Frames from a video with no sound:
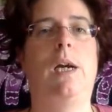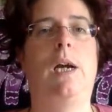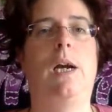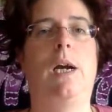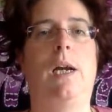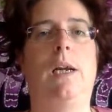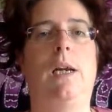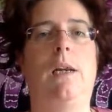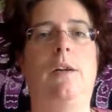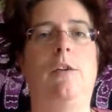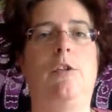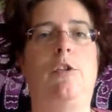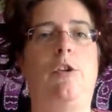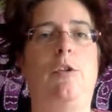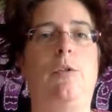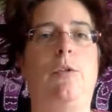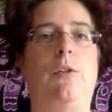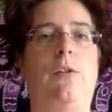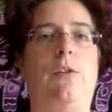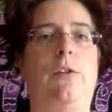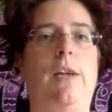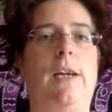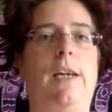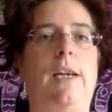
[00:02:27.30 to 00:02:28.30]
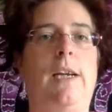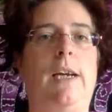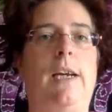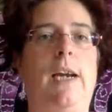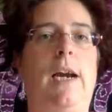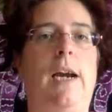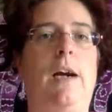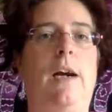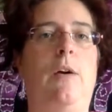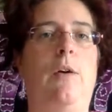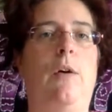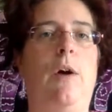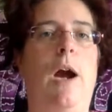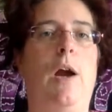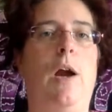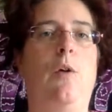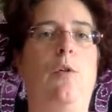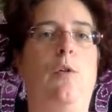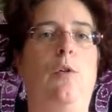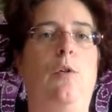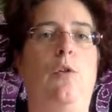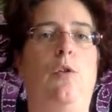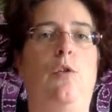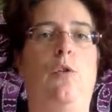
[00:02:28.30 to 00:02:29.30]
And then she was saying how I
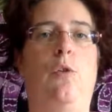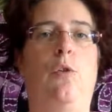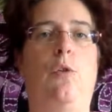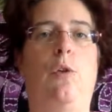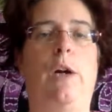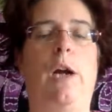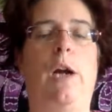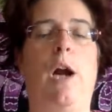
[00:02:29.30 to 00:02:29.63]
look so